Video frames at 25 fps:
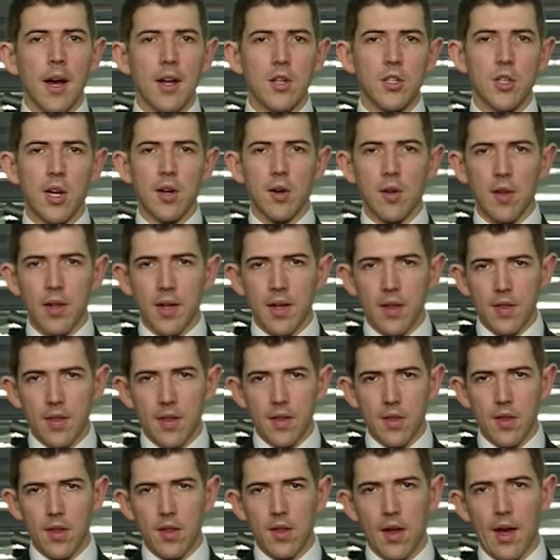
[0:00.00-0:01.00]
Generally,
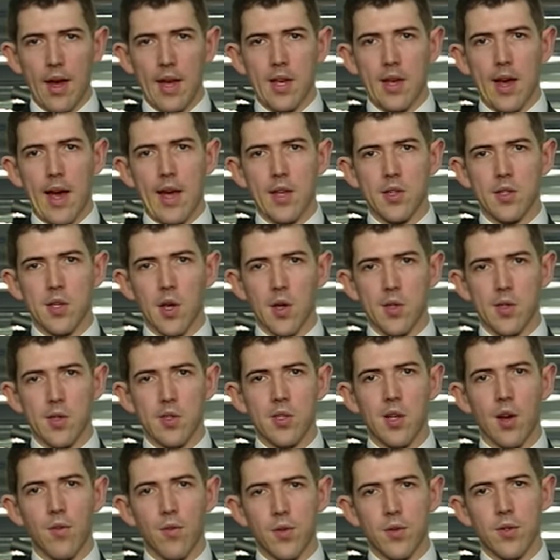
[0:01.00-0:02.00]
as goes the
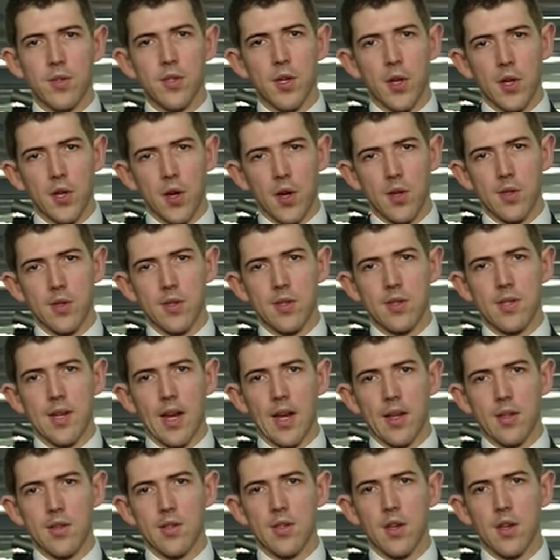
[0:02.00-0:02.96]
sovereign, so goes the states.